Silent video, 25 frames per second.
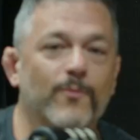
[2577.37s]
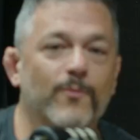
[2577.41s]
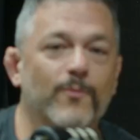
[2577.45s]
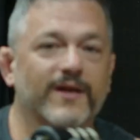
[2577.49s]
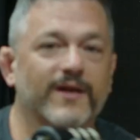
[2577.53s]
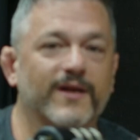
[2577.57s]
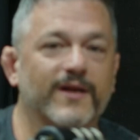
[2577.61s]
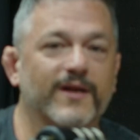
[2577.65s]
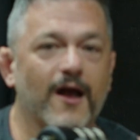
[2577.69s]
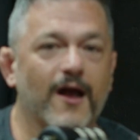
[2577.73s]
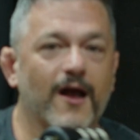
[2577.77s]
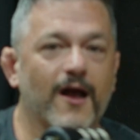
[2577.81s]

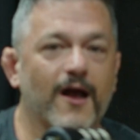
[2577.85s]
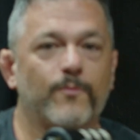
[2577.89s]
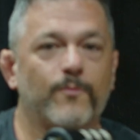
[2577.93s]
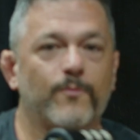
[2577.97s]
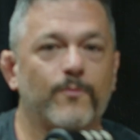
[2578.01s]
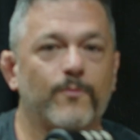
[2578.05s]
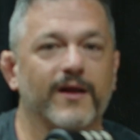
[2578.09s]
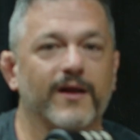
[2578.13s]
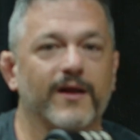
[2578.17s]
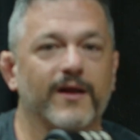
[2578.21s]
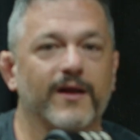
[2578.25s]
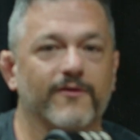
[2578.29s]
now,
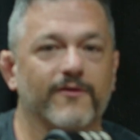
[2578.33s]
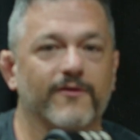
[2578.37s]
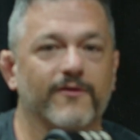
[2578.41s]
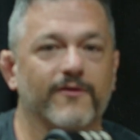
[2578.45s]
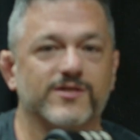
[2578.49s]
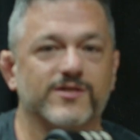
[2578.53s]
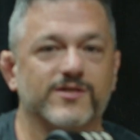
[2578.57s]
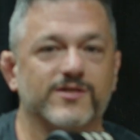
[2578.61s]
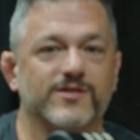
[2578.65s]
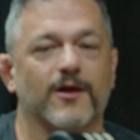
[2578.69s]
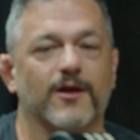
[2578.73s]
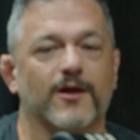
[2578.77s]
but it
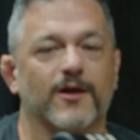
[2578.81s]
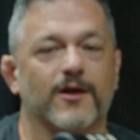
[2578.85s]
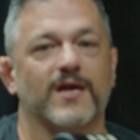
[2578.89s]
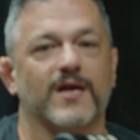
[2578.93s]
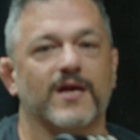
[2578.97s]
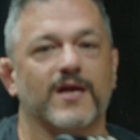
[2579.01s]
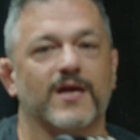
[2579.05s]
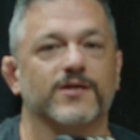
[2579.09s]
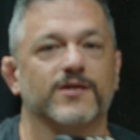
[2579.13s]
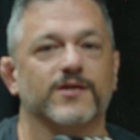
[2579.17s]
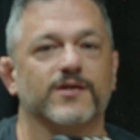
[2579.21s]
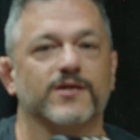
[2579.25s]
officially comes
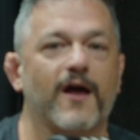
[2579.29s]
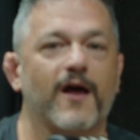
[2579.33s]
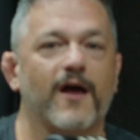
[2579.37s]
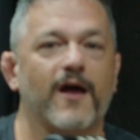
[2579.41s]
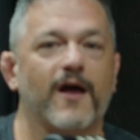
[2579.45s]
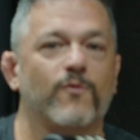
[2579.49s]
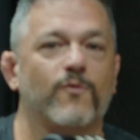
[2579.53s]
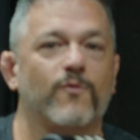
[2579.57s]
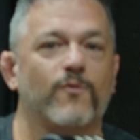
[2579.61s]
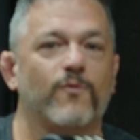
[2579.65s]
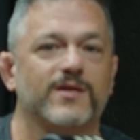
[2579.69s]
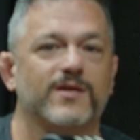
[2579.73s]
out July
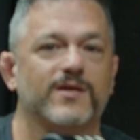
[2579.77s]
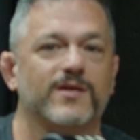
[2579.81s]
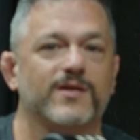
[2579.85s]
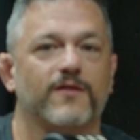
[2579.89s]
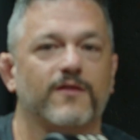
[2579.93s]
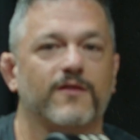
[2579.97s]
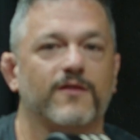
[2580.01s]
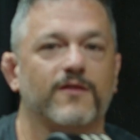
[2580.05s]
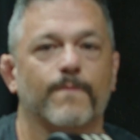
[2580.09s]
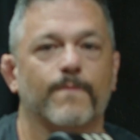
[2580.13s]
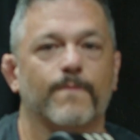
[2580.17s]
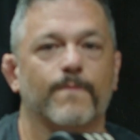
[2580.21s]
14th.
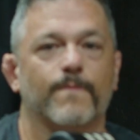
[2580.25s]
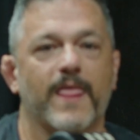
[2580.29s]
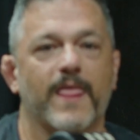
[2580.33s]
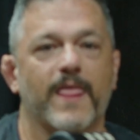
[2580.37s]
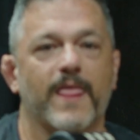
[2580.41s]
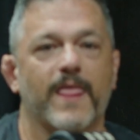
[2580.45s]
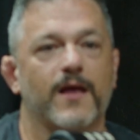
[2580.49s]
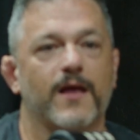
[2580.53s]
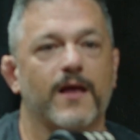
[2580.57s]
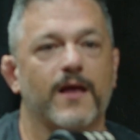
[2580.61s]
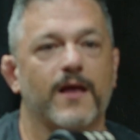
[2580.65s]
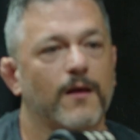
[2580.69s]

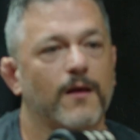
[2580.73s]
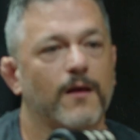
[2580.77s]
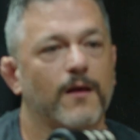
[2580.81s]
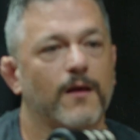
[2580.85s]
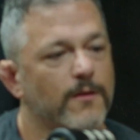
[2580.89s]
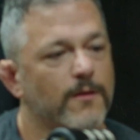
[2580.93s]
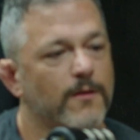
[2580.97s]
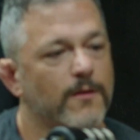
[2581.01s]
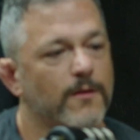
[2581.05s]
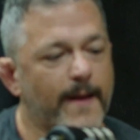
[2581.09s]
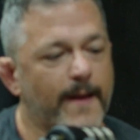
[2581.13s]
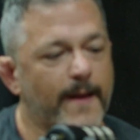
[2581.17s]
And
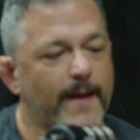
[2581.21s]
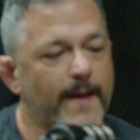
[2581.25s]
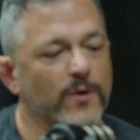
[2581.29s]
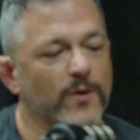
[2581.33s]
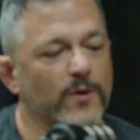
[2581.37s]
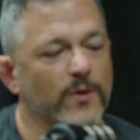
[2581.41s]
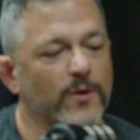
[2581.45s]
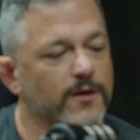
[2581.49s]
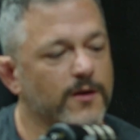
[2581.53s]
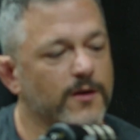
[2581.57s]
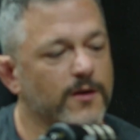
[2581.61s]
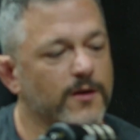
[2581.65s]
that
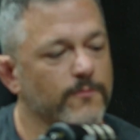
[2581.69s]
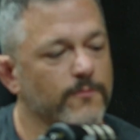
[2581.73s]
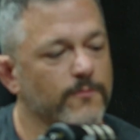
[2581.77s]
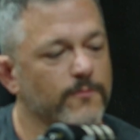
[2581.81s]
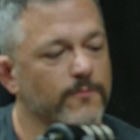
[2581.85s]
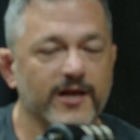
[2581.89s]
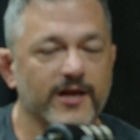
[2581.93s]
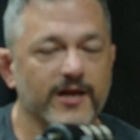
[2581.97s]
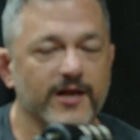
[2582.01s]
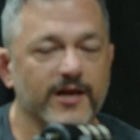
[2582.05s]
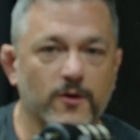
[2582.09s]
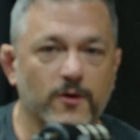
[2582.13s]
book, my
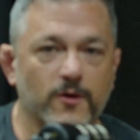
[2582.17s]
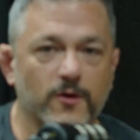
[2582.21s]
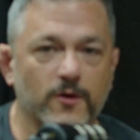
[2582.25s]
last book, On